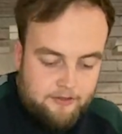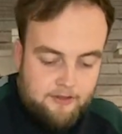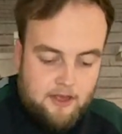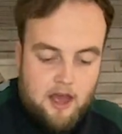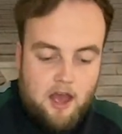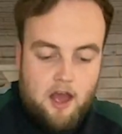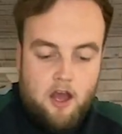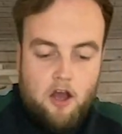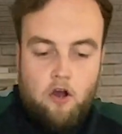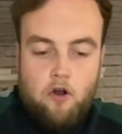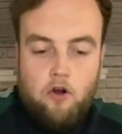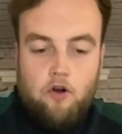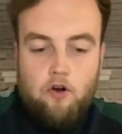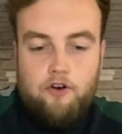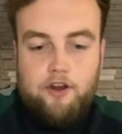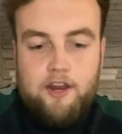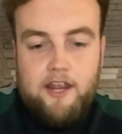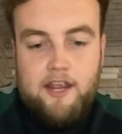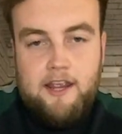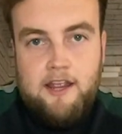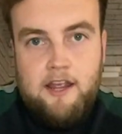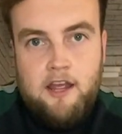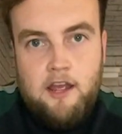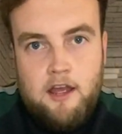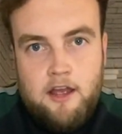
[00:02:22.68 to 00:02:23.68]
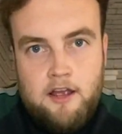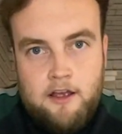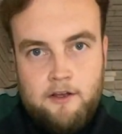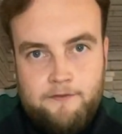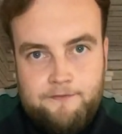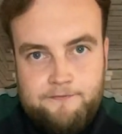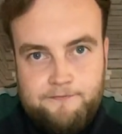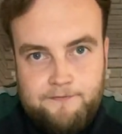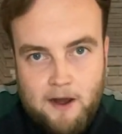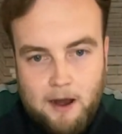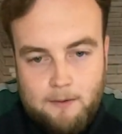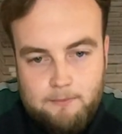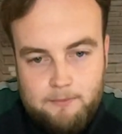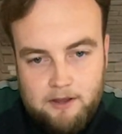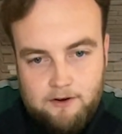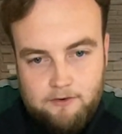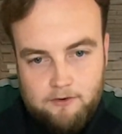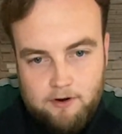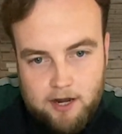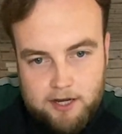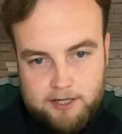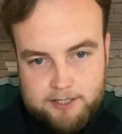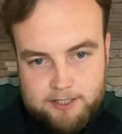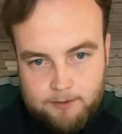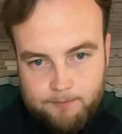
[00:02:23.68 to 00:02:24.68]
and their honey family
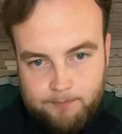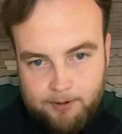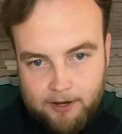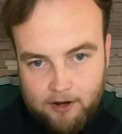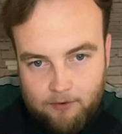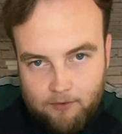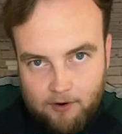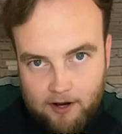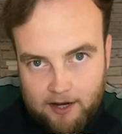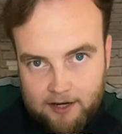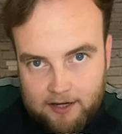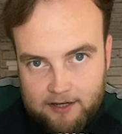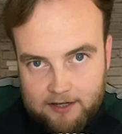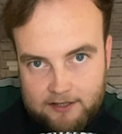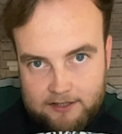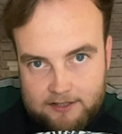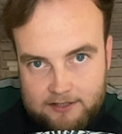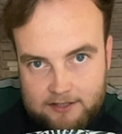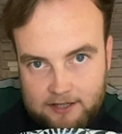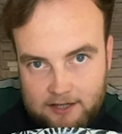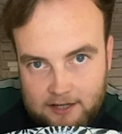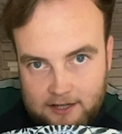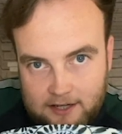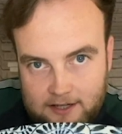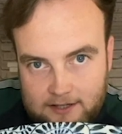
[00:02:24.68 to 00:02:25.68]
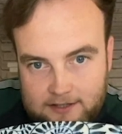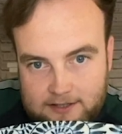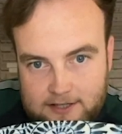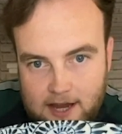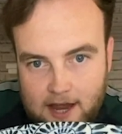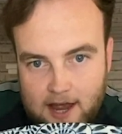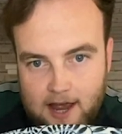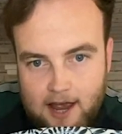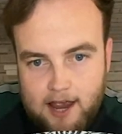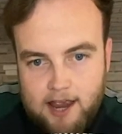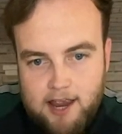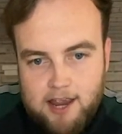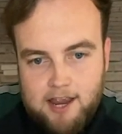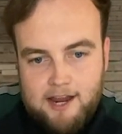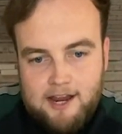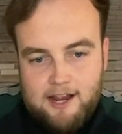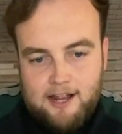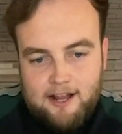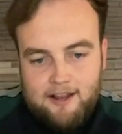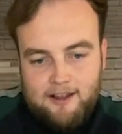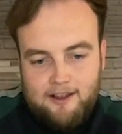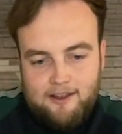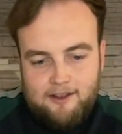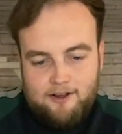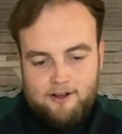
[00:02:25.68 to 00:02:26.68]
recipe wings. Take
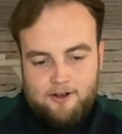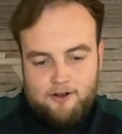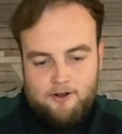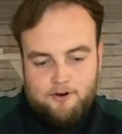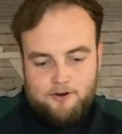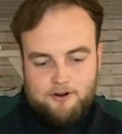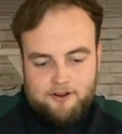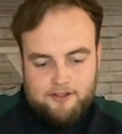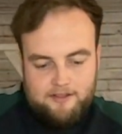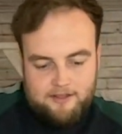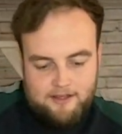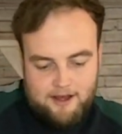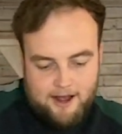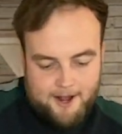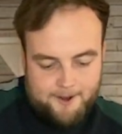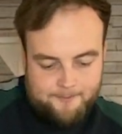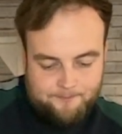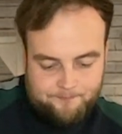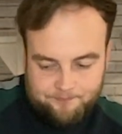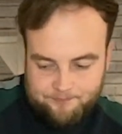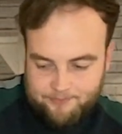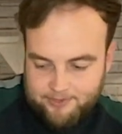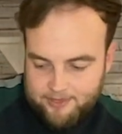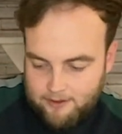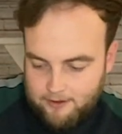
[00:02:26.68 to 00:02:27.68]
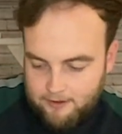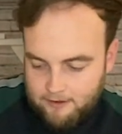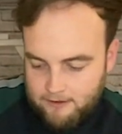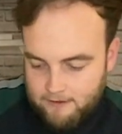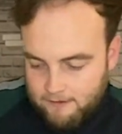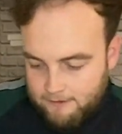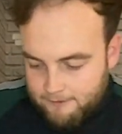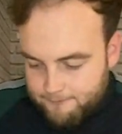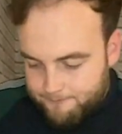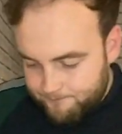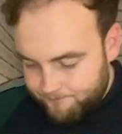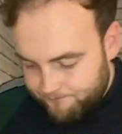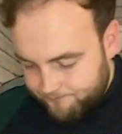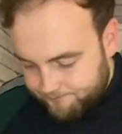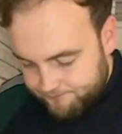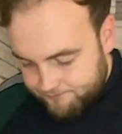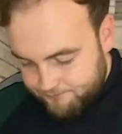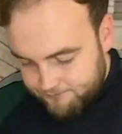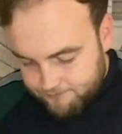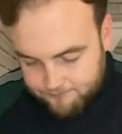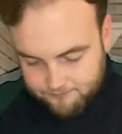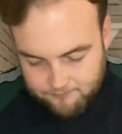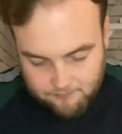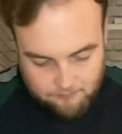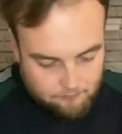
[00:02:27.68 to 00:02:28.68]
a load of that.
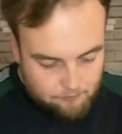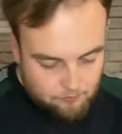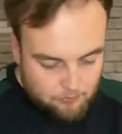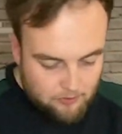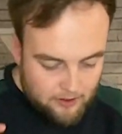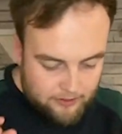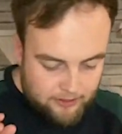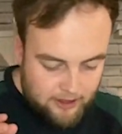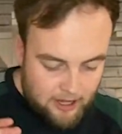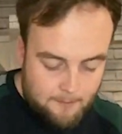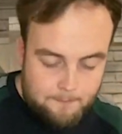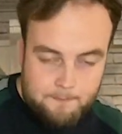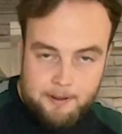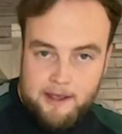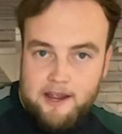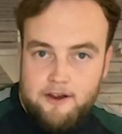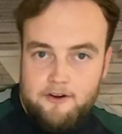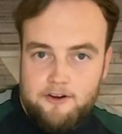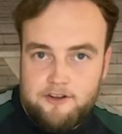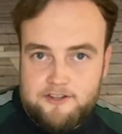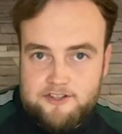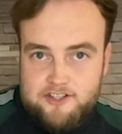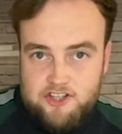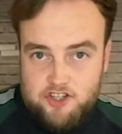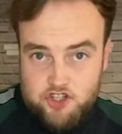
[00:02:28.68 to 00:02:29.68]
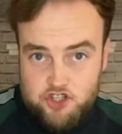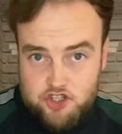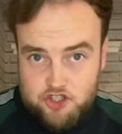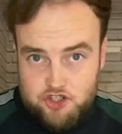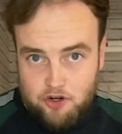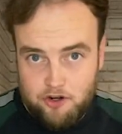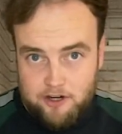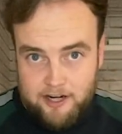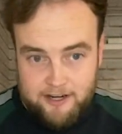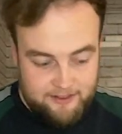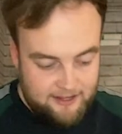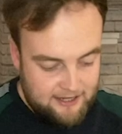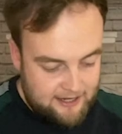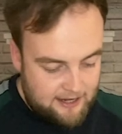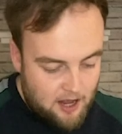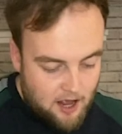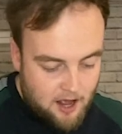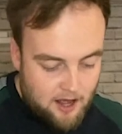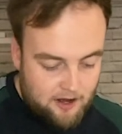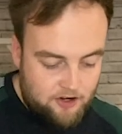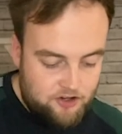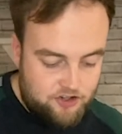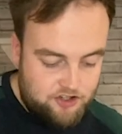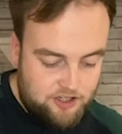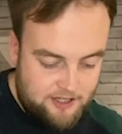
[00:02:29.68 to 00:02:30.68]
The appearance is stunning, the
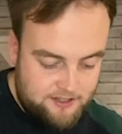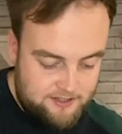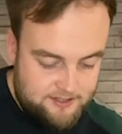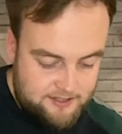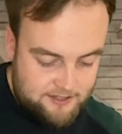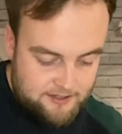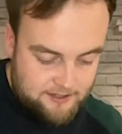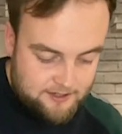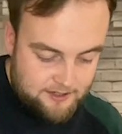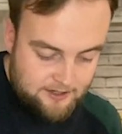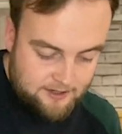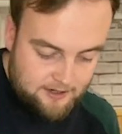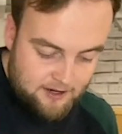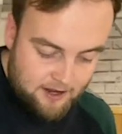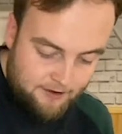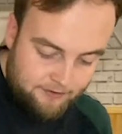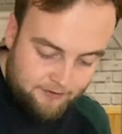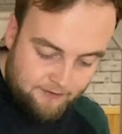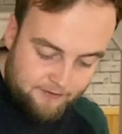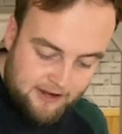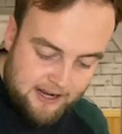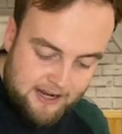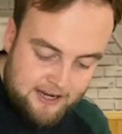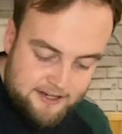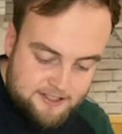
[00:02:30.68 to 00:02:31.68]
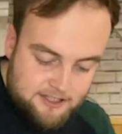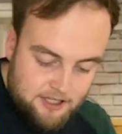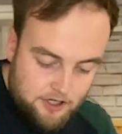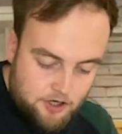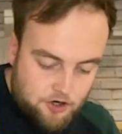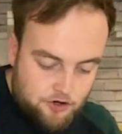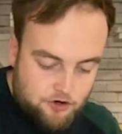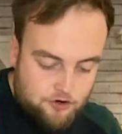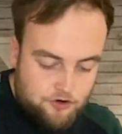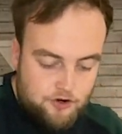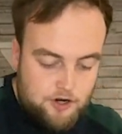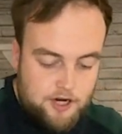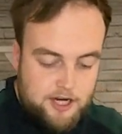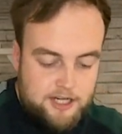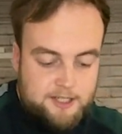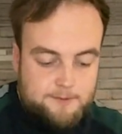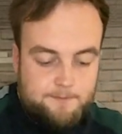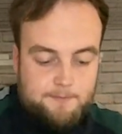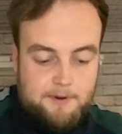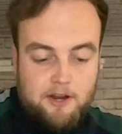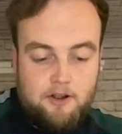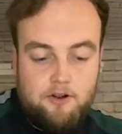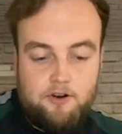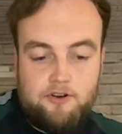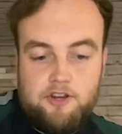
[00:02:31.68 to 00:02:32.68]
garnishes. I think it's the
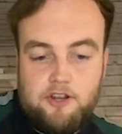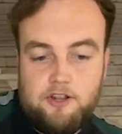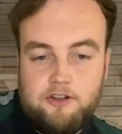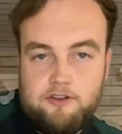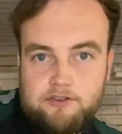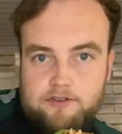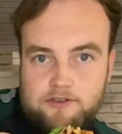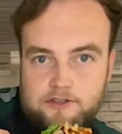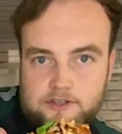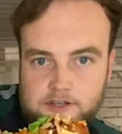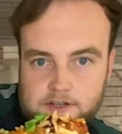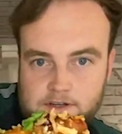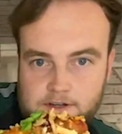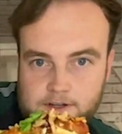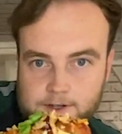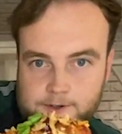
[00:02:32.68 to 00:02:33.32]
crispy onions